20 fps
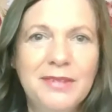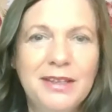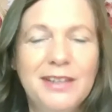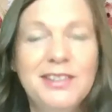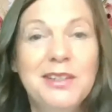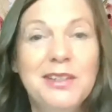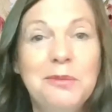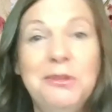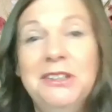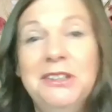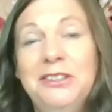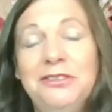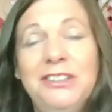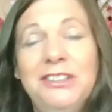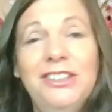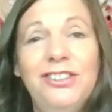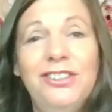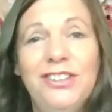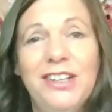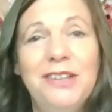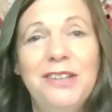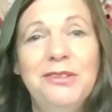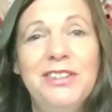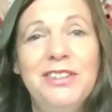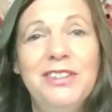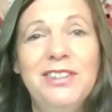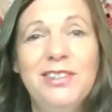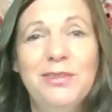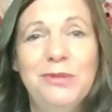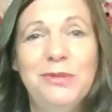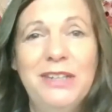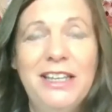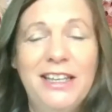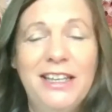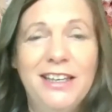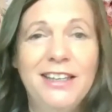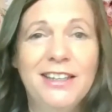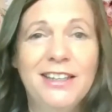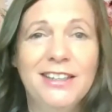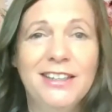Someone reached out this
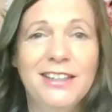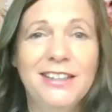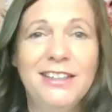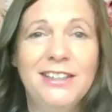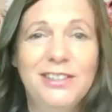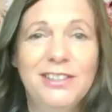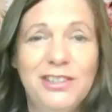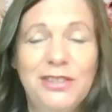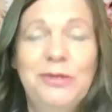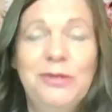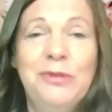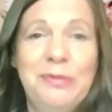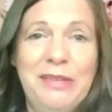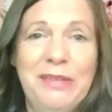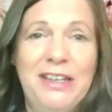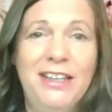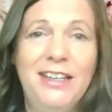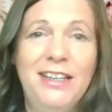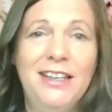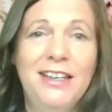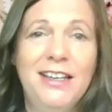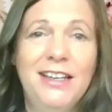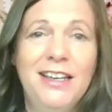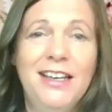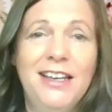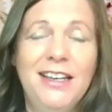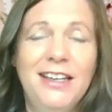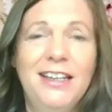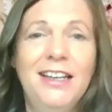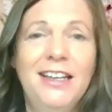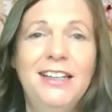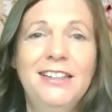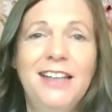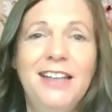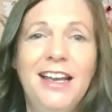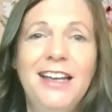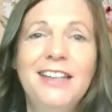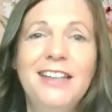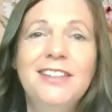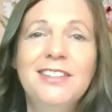week to me and
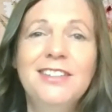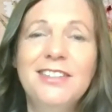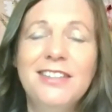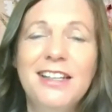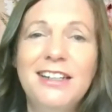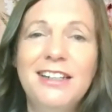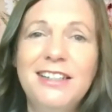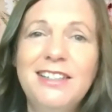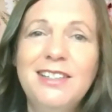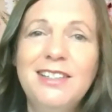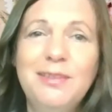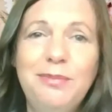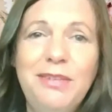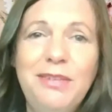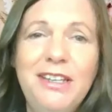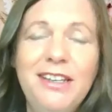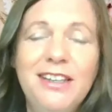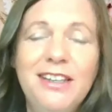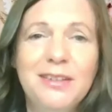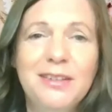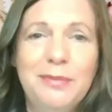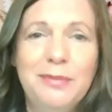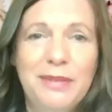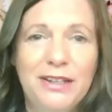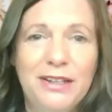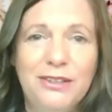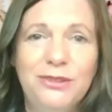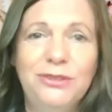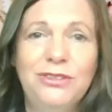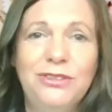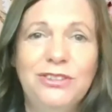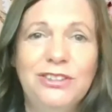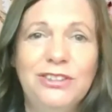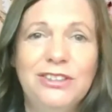asked that I speak about